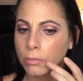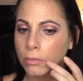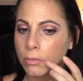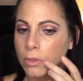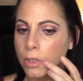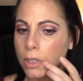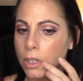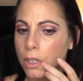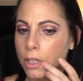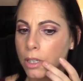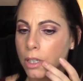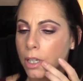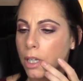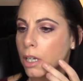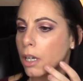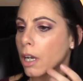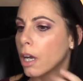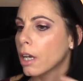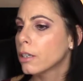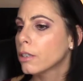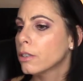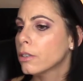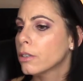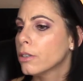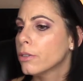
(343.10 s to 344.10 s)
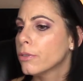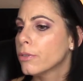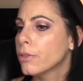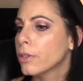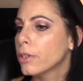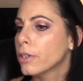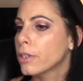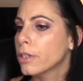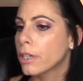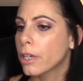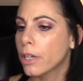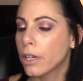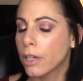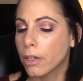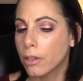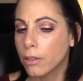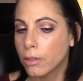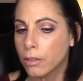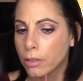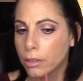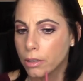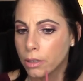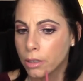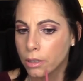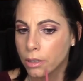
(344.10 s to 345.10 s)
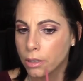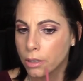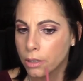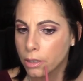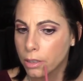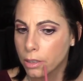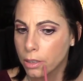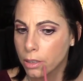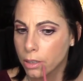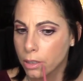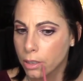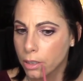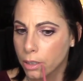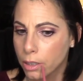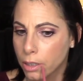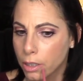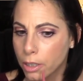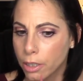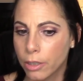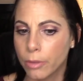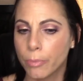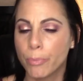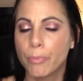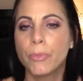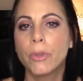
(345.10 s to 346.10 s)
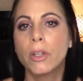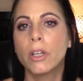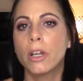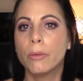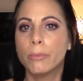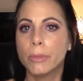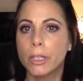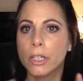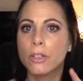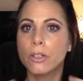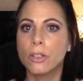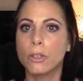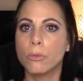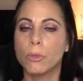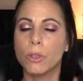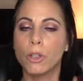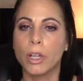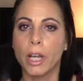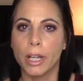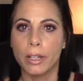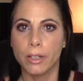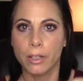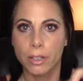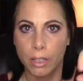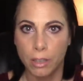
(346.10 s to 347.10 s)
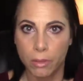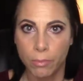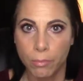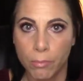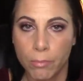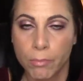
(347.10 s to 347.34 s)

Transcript: Do you see? I don't know if you can tell. Here, I'm going to zoom you guys in.